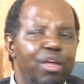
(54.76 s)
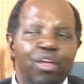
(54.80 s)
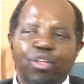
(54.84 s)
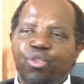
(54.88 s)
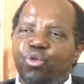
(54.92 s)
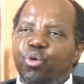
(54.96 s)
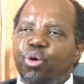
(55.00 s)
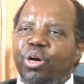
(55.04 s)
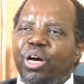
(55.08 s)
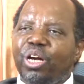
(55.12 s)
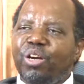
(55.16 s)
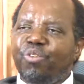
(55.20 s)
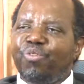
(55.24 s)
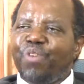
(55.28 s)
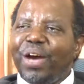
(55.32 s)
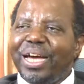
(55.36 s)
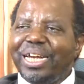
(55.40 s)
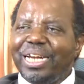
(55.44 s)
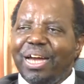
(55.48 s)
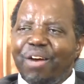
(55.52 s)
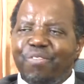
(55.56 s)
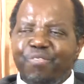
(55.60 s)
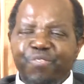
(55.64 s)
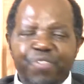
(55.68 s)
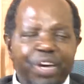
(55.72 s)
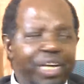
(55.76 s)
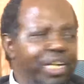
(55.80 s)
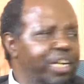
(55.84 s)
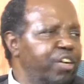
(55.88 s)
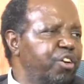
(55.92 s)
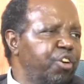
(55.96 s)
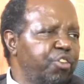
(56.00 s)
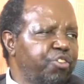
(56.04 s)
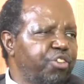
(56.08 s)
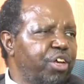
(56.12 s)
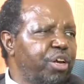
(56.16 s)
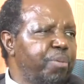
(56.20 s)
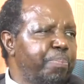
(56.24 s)
You can find a very
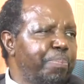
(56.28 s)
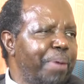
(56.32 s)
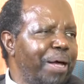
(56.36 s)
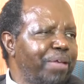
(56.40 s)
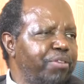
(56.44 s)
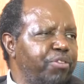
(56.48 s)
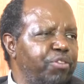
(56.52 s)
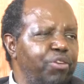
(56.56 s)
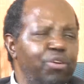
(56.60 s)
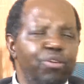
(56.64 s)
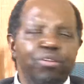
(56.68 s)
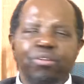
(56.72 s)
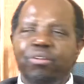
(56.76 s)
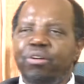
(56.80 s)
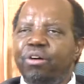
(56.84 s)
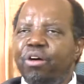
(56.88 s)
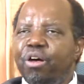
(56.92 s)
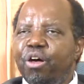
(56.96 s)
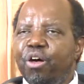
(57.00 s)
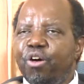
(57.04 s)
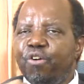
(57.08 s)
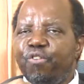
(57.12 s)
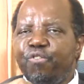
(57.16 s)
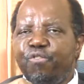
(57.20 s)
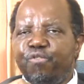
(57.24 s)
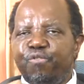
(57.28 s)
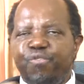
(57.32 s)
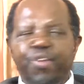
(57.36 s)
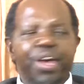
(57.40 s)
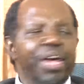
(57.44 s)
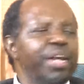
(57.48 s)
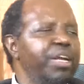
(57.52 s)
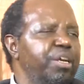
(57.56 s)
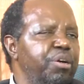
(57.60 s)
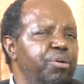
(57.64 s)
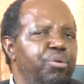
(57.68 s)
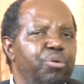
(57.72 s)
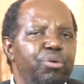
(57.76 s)
innocent person,
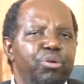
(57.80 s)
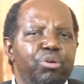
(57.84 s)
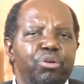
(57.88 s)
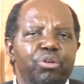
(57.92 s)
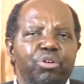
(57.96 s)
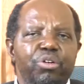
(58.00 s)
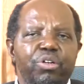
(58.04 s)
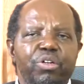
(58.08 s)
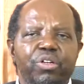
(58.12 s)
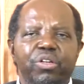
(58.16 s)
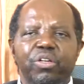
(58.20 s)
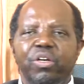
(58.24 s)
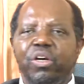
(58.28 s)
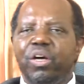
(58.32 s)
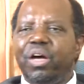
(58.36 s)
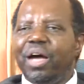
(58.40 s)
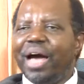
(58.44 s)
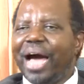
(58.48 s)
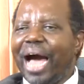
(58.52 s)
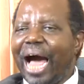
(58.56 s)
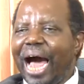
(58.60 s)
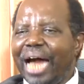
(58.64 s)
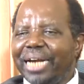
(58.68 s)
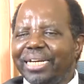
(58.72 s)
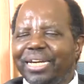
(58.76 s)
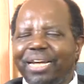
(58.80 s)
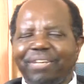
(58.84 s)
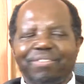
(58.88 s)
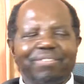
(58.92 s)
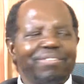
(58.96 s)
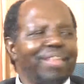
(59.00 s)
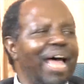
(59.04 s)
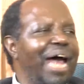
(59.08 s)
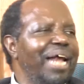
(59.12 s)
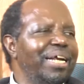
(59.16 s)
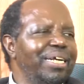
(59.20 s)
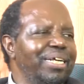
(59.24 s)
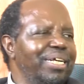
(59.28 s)
very good,
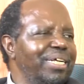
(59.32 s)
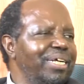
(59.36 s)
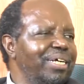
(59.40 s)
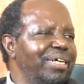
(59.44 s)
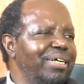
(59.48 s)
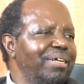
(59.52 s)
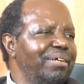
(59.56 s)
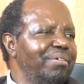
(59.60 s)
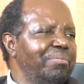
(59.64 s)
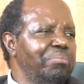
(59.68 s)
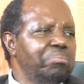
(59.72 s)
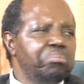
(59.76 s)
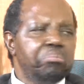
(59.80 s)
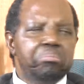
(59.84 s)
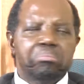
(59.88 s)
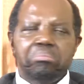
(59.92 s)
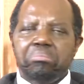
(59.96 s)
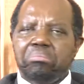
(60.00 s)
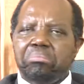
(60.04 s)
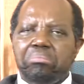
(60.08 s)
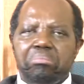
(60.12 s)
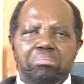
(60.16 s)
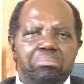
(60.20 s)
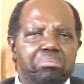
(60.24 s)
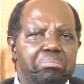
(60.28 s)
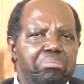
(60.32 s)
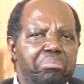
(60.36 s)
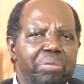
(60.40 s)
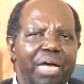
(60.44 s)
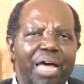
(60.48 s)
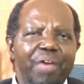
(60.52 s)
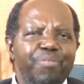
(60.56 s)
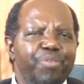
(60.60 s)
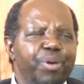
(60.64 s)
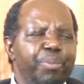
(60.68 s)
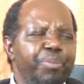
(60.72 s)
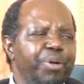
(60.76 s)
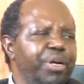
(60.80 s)
understanding,
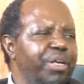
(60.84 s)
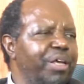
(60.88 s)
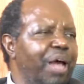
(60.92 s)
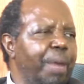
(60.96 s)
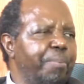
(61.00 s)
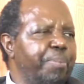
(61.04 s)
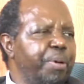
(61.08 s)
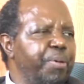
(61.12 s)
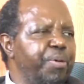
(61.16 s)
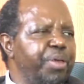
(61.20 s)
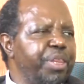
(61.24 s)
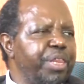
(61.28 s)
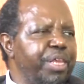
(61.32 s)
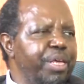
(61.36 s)
everybody happy with